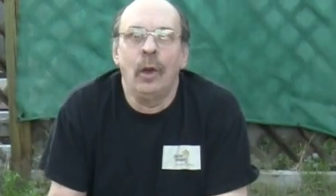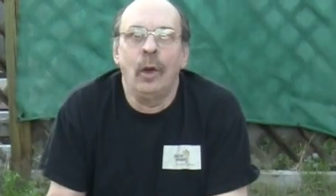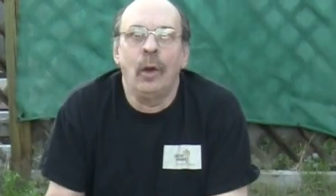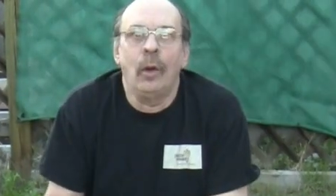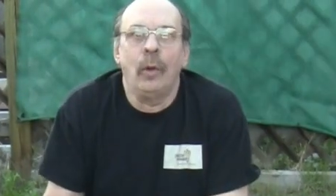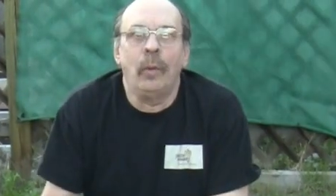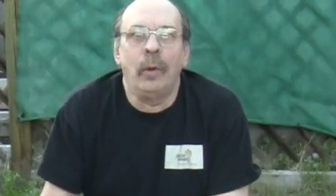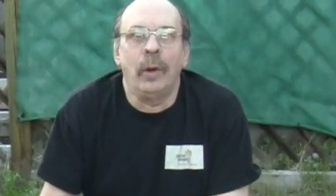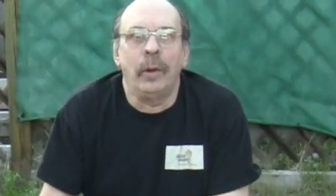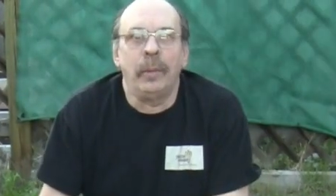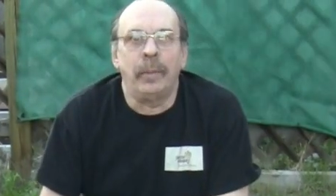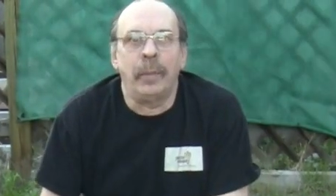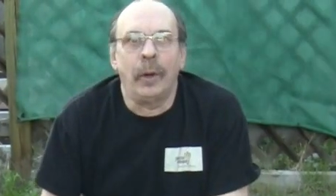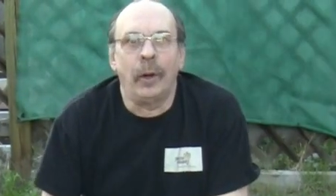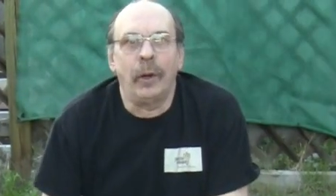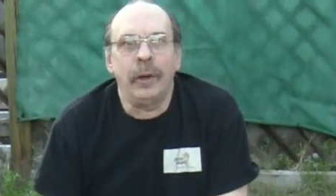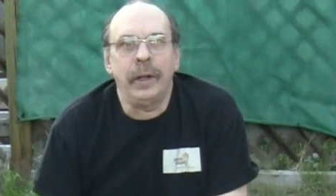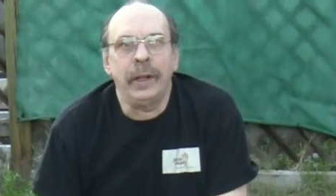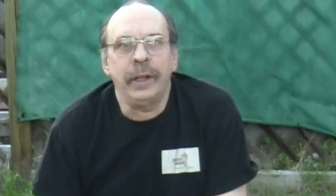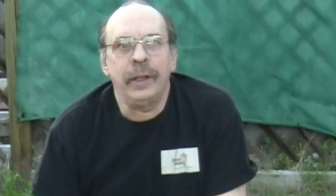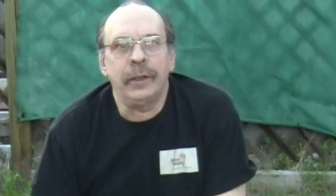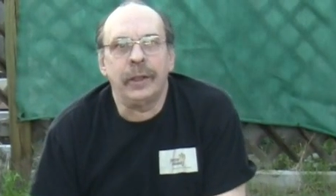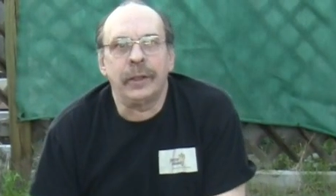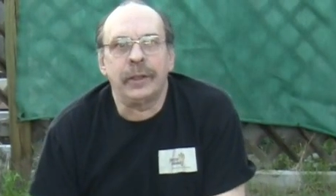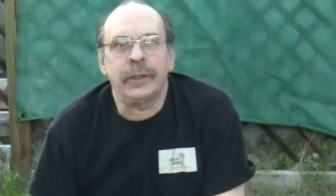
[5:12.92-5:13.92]
When
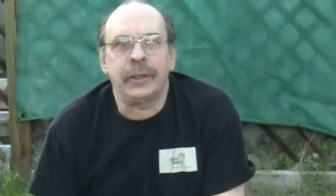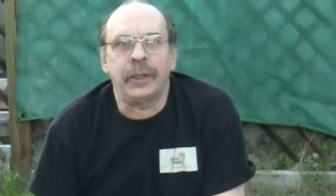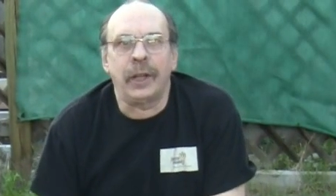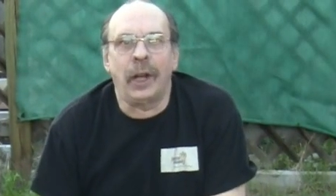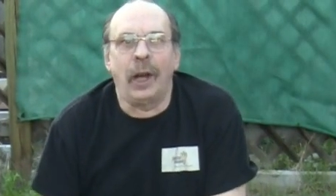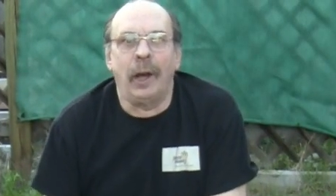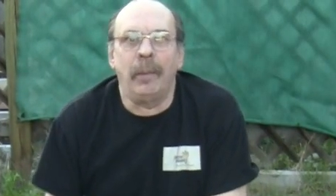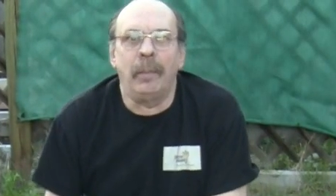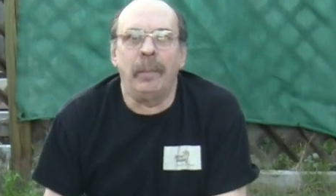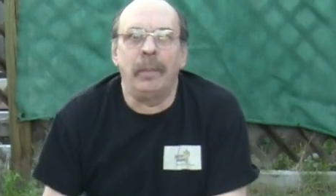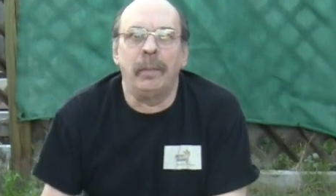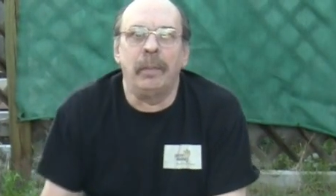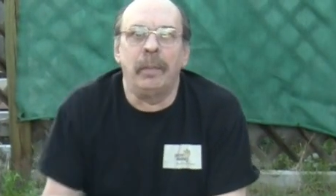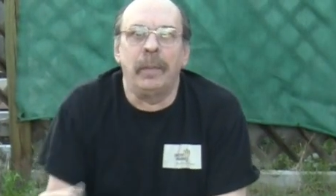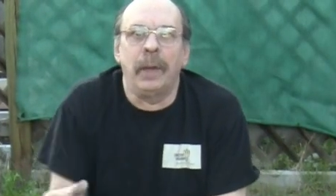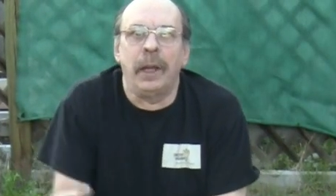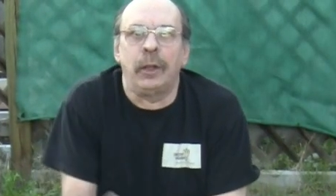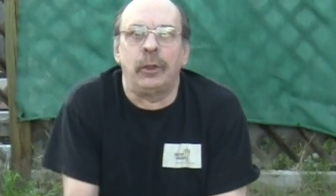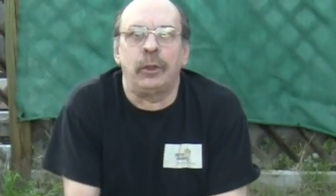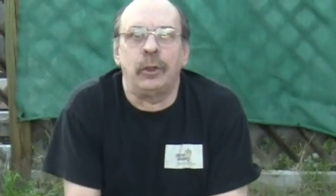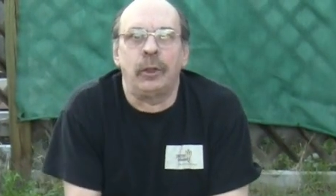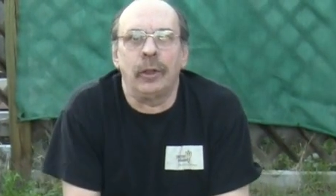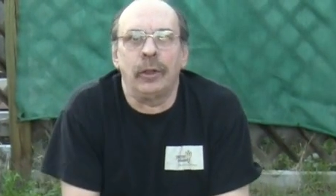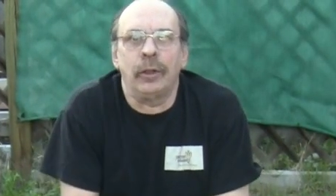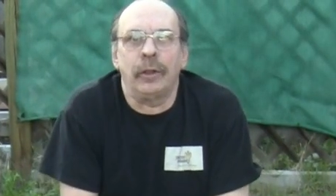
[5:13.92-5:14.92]
burning the stump,
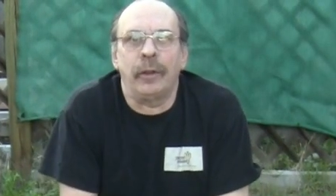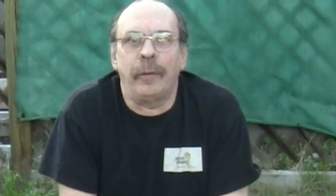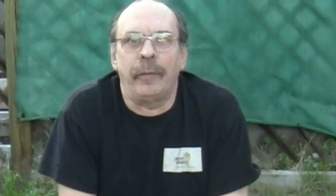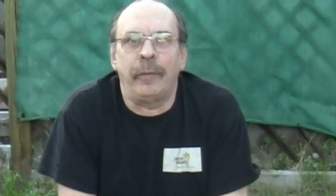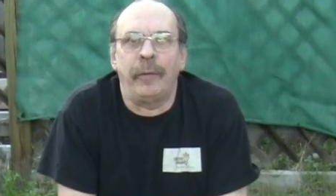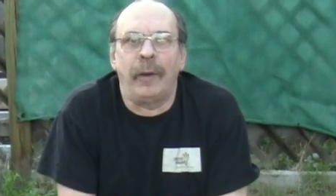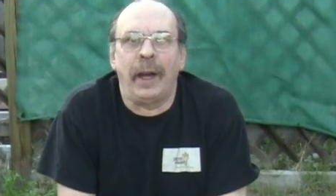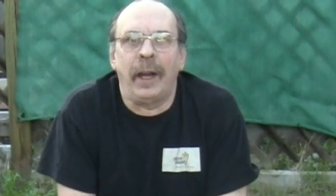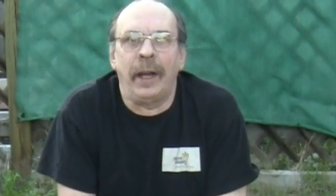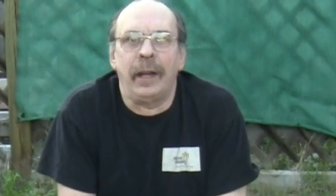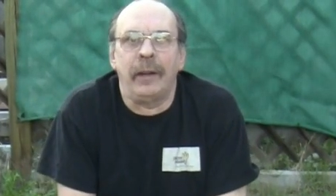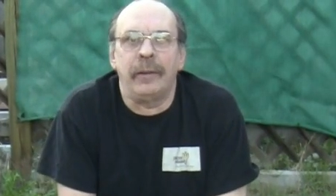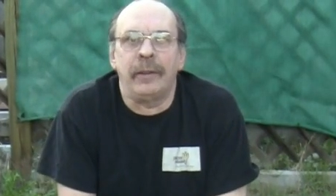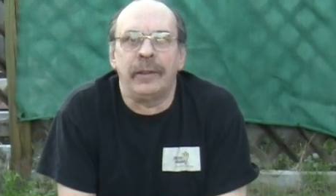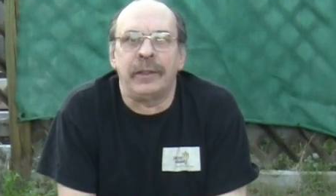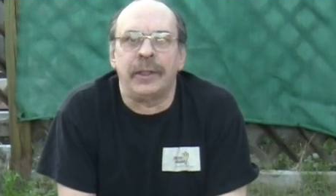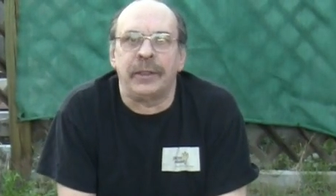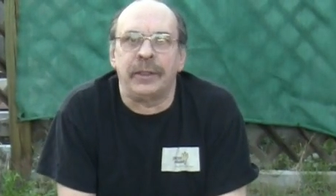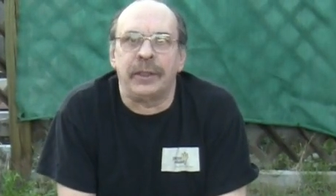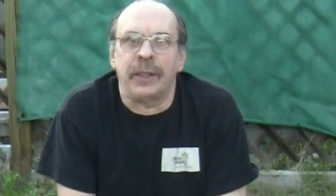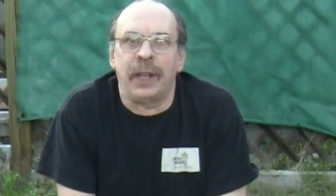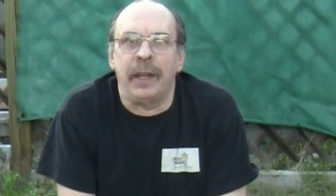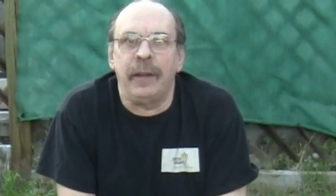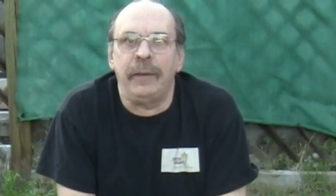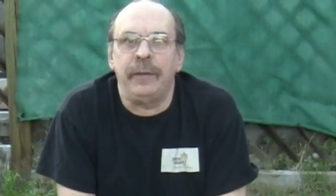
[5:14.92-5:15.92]
make sure the fire is a
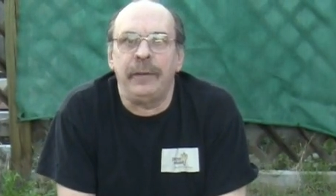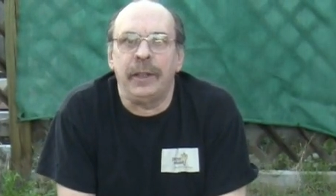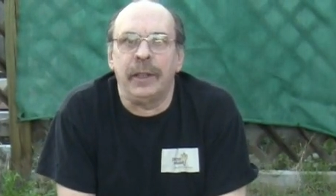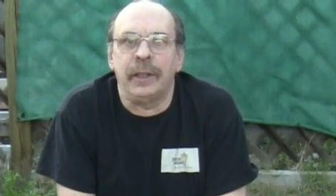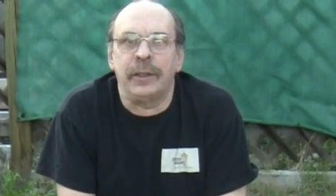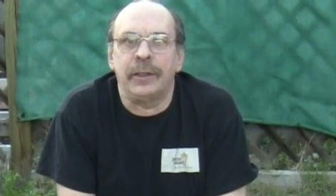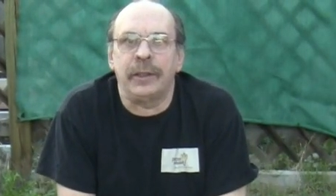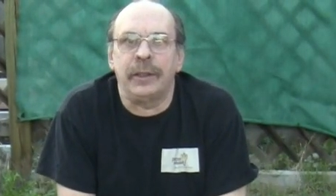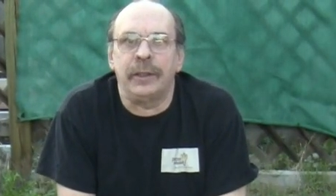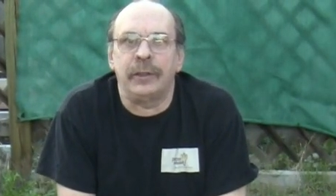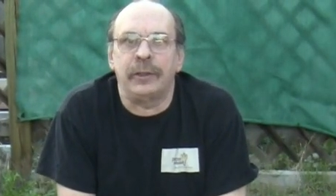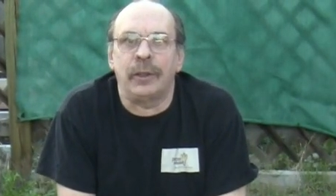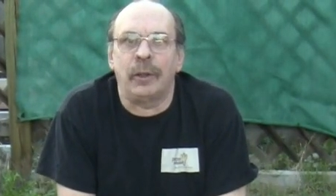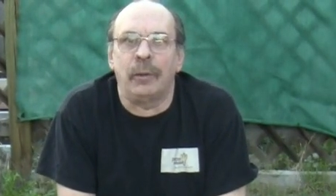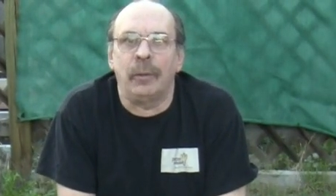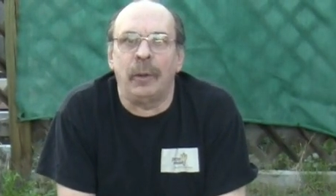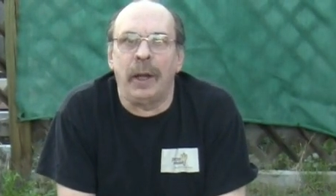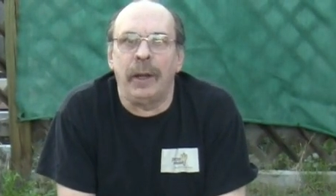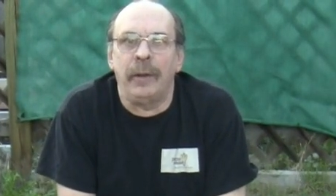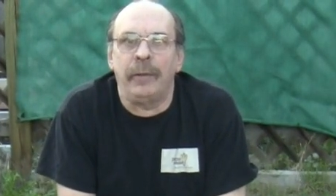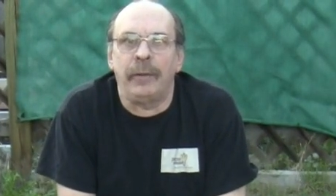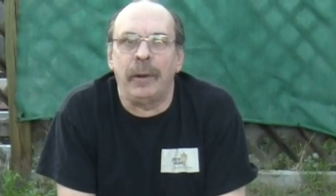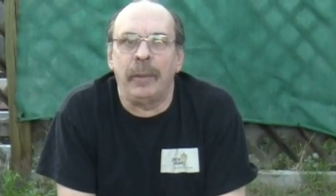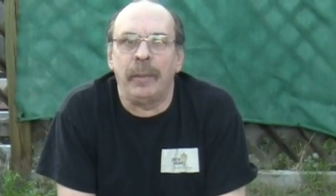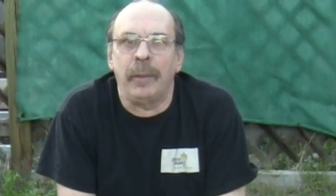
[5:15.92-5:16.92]
safe distance
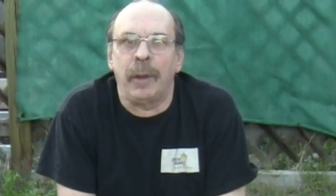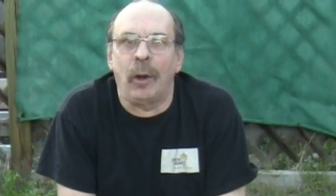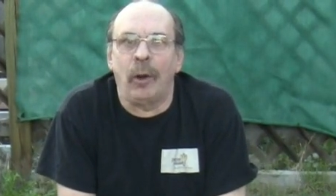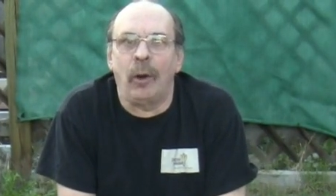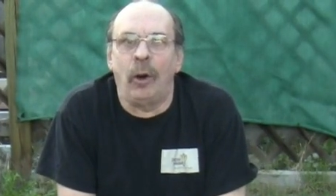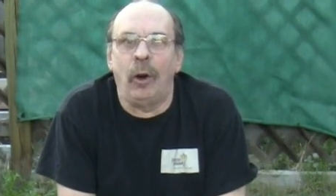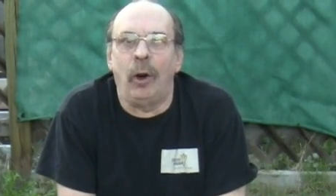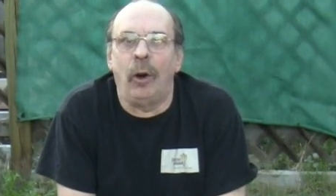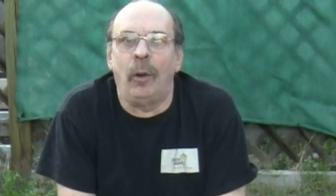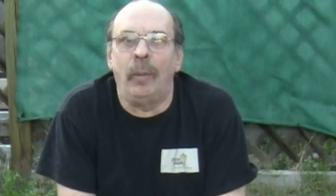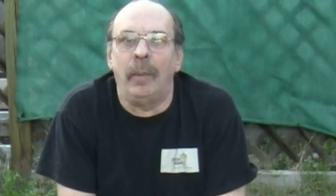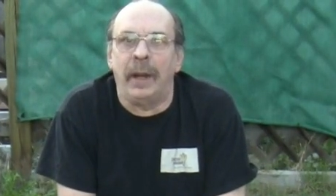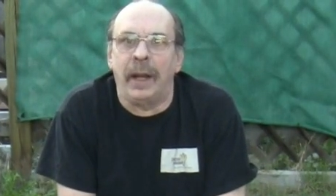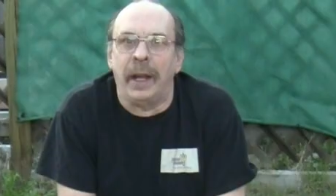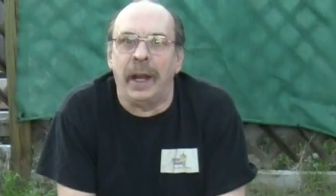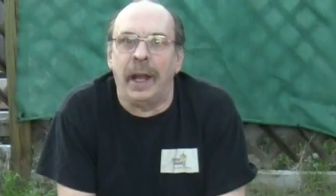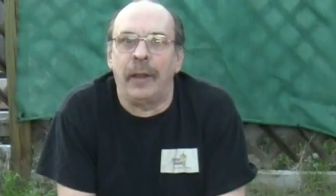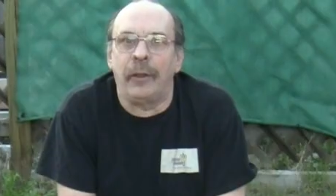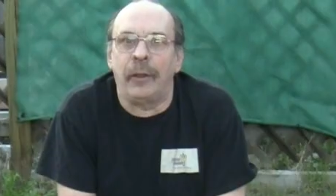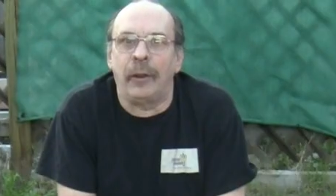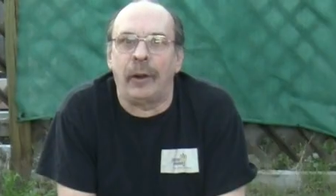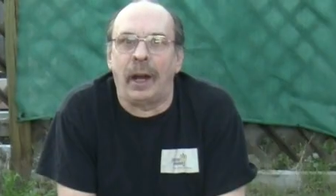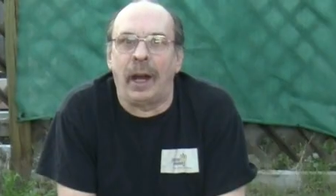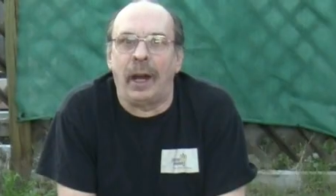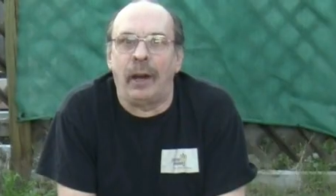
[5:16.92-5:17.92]
away from your home and
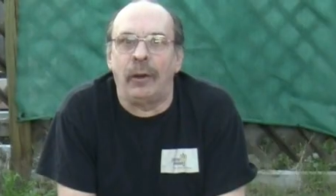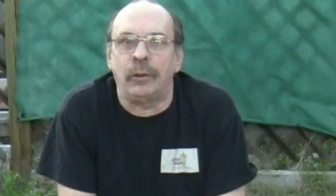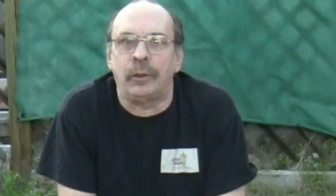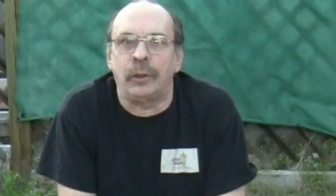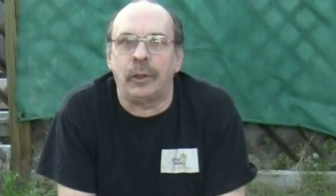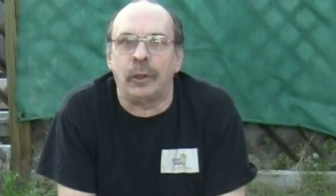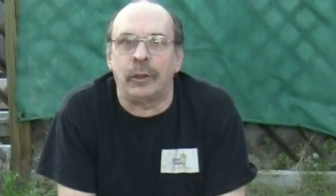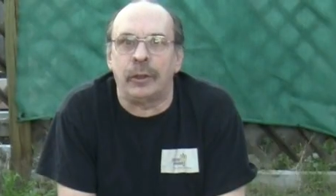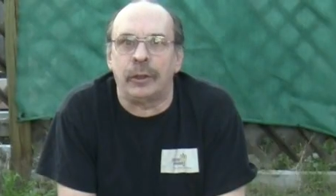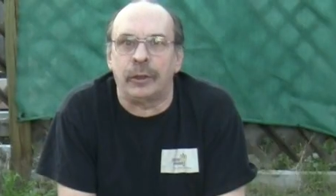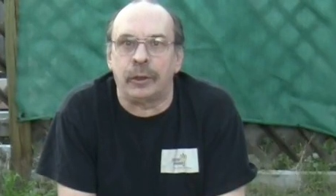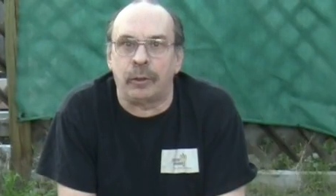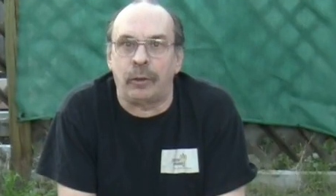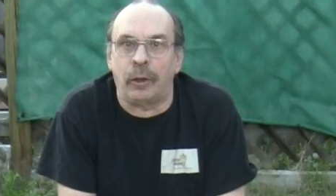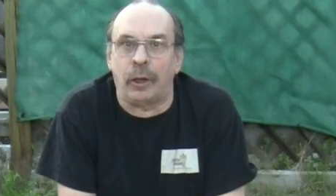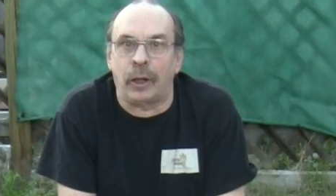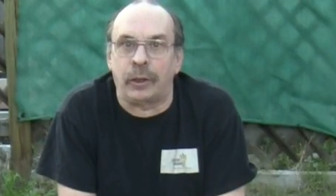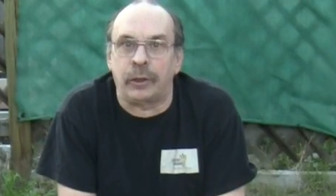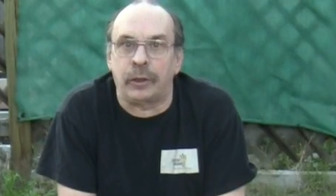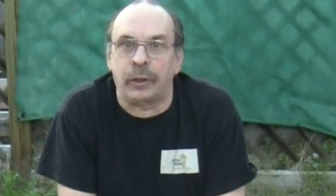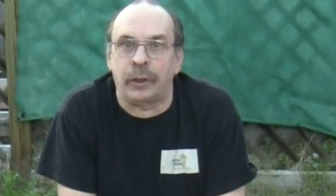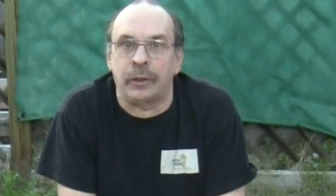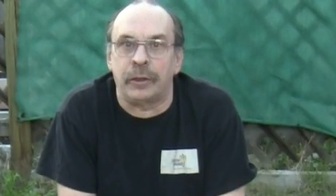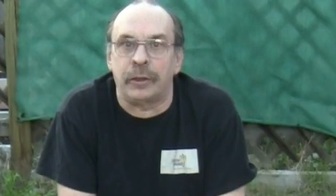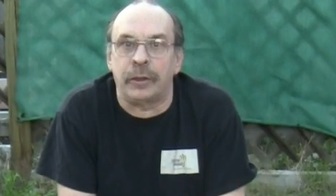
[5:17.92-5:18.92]
other outdoor
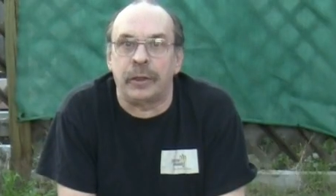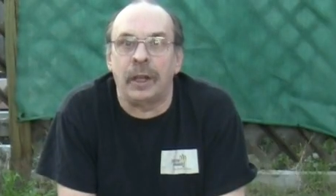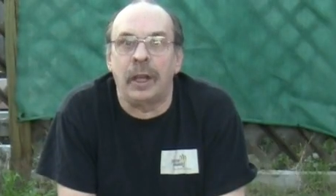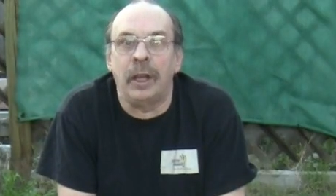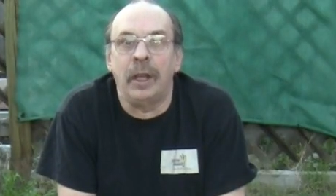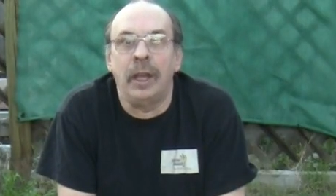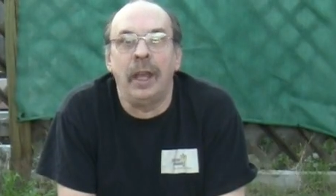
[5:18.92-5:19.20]
structures.